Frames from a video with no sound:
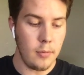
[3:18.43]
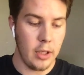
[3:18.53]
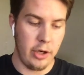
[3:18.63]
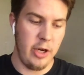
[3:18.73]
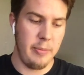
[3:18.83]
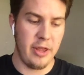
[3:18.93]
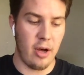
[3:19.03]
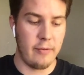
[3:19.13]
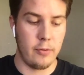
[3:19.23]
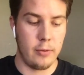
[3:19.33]
And you need to be
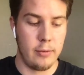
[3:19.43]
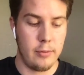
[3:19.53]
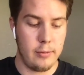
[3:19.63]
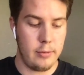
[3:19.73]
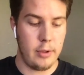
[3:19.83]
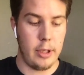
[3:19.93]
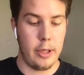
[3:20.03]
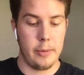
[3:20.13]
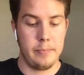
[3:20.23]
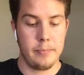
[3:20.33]
thoughtful.
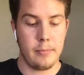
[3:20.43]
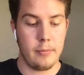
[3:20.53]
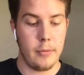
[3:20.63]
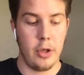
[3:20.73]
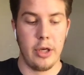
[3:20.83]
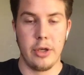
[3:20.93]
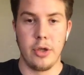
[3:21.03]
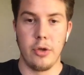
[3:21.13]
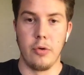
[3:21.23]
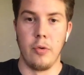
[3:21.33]
You need
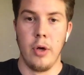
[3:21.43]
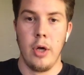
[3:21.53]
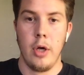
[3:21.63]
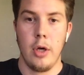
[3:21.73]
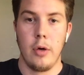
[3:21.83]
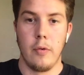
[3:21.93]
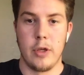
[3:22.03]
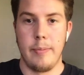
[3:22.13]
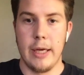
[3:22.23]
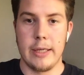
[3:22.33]
to
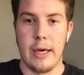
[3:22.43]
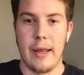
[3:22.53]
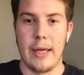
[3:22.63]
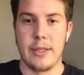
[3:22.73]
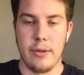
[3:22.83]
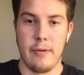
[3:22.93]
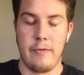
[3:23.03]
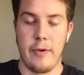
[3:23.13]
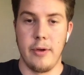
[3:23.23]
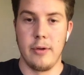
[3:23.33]
respect how that student
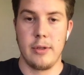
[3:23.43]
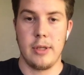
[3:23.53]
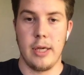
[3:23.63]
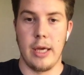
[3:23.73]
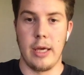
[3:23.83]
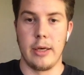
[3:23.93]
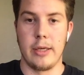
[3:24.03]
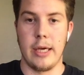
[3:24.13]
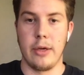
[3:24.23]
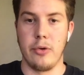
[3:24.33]
feels and
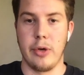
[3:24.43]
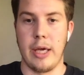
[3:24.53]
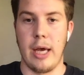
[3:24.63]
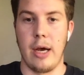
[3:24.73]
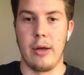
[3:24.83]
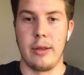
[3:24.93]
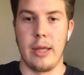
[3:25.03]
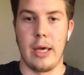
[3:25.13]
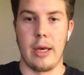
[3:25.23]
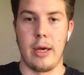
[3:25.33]
take into account
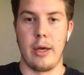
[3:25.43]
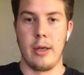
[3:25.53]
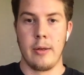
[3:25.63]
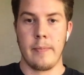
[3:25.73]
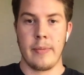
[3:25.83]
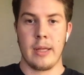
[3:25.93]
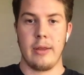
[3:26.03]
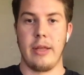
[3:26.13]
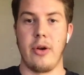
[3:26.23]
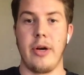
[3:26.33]
that
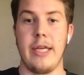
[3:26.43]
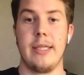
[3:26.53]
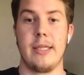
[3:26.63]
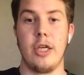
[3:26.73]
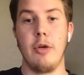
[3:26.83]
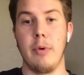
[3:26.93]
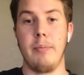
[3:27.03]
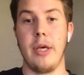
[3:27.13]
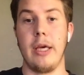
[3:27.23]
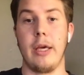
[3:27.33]
their needs as a human
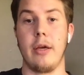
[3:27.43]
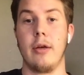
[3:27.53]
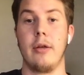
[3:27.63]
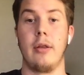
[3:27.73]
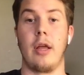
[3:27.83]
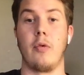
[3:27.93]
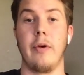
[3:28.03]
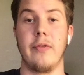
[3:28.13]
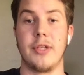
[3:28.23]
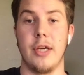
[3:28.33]
being, like we've
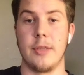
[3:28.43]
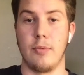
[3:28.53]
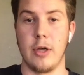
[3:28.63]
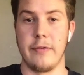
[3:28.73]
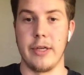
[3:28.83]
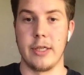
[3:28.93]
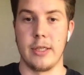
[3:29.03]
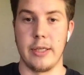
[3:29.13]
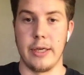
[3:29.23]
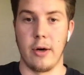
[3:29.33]
discussed
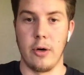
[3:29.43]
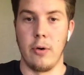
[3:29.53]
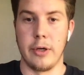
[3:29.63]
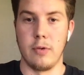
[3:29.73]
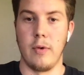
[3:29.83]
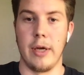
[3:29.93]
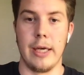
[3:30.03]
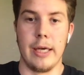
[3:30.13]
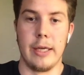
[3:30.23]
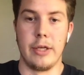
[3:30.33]
previously, are going to weigh
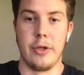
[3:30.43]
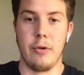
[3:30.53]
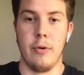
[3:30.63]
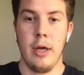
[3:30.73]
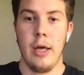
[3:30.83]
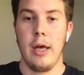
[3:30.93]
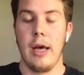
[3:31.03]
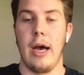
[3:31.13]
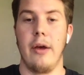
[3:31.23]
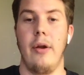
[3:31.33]
into
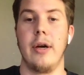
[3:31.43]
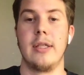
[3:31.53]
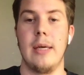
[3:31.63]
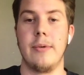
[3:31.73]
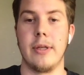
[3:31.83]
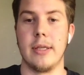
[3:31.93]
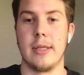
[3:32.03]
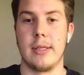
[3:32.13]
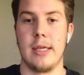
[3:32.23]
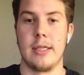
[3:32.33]
how they're accepting this
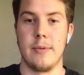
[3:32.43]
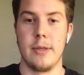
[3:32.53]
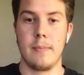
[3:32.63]
assessment.